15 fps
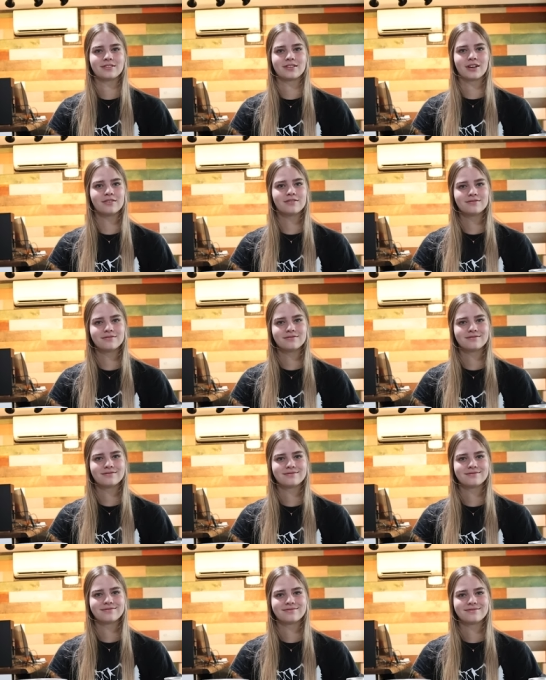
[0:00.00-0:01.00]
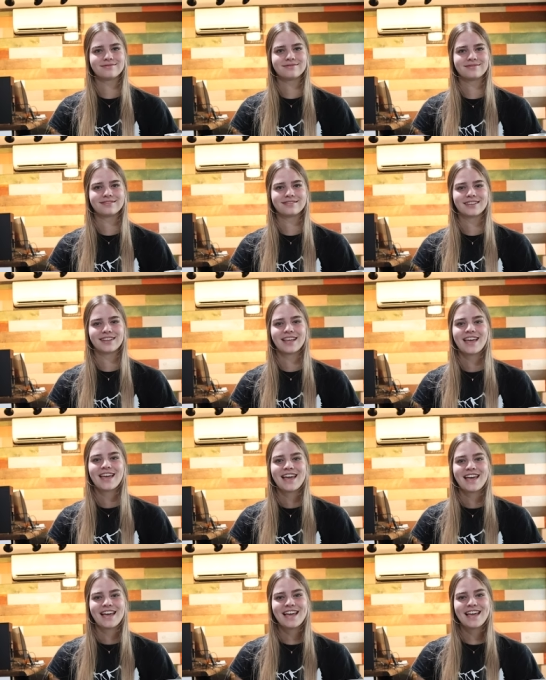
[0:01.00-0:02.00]
Go? Yeah.
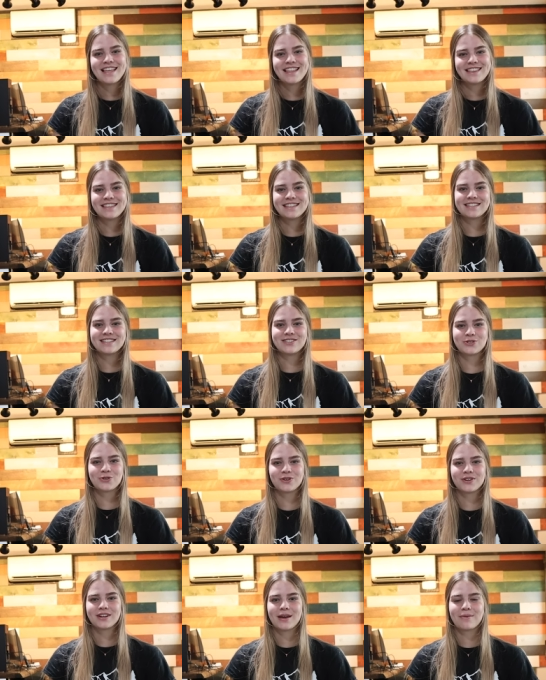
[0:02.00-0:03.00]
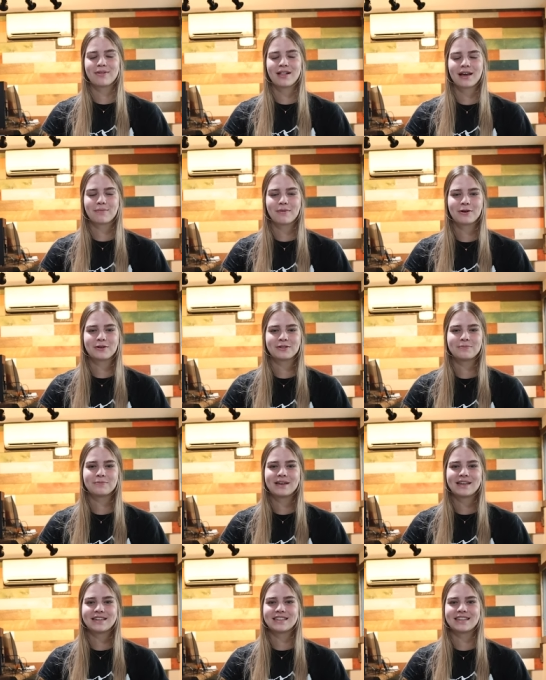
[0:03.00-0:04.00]
Hey, this is Jordan at Black Mountain
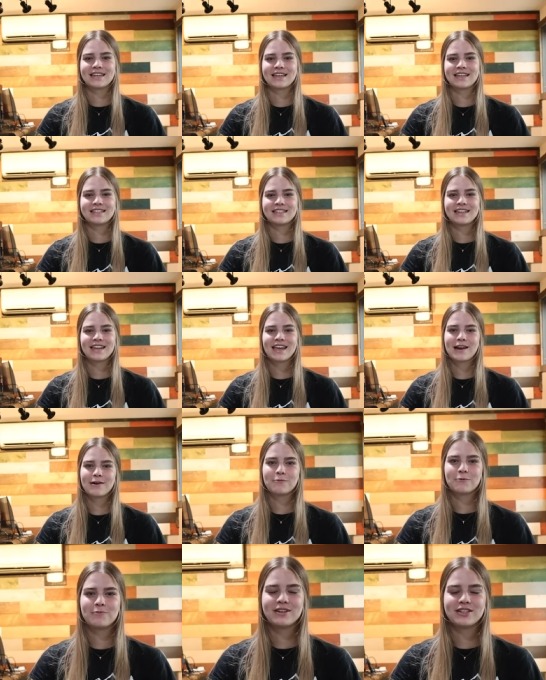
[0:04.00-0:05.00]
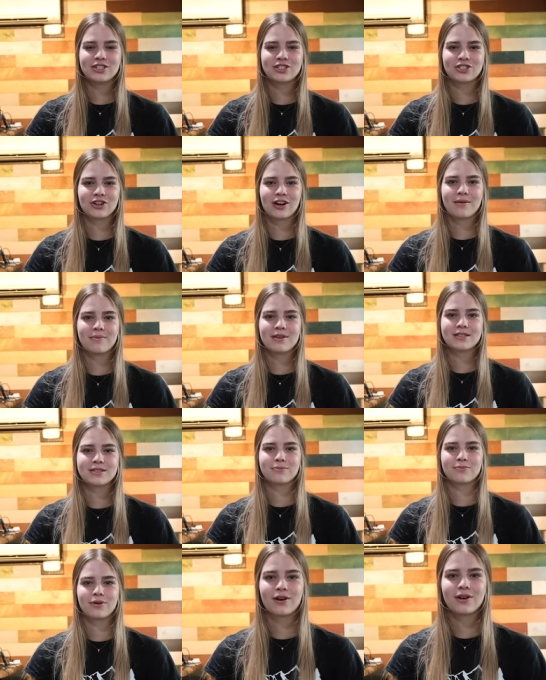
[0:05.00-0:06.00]
Painting, and today I will be describing
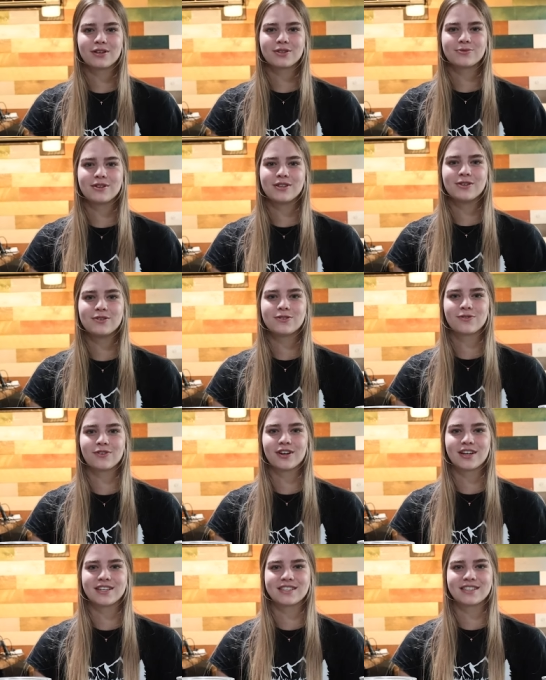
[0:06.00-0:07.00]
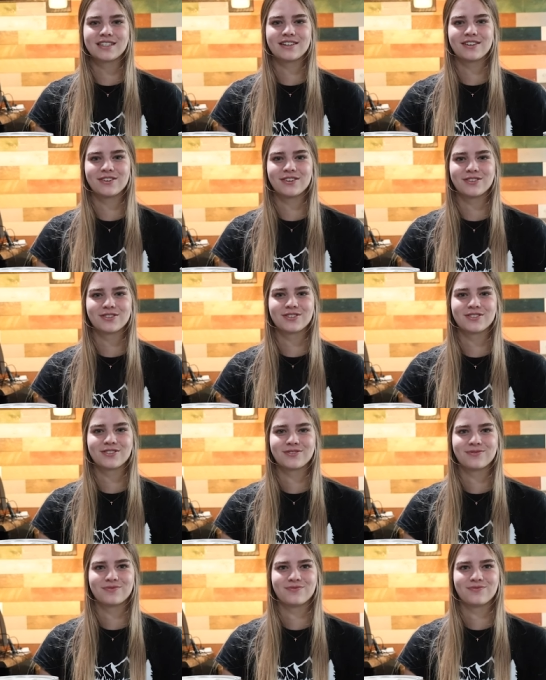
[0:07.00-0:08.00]
some products we use for exteriors.